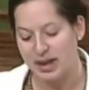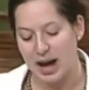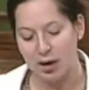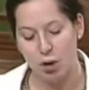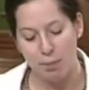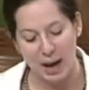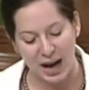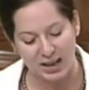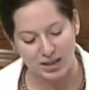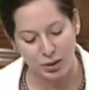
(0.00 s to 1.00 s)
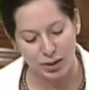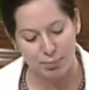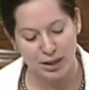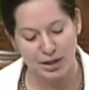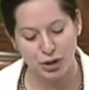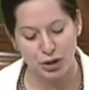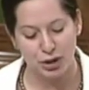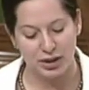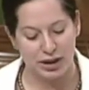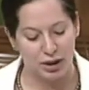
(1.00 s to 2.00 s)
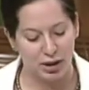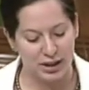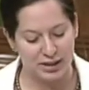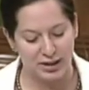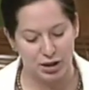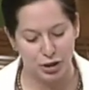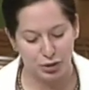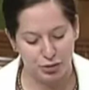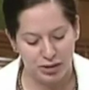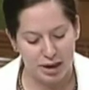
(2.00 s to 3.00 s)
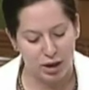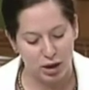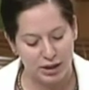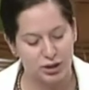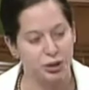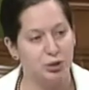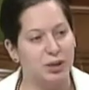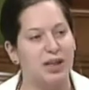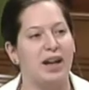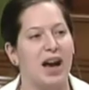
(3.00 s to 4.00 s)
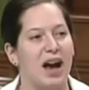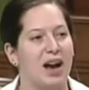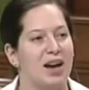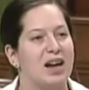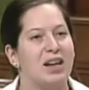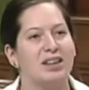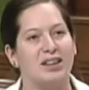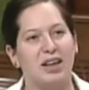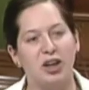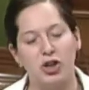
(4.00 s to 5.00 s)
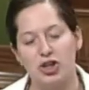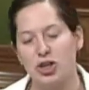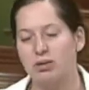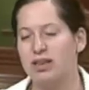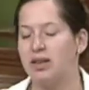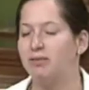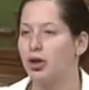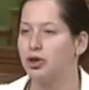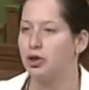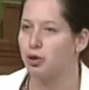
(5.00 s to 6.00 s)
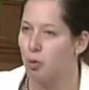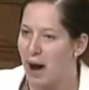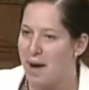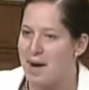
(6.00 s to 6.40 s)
Ratifying treaties that seek to solidify cooperation among countries on terrorism and nuclear terrorism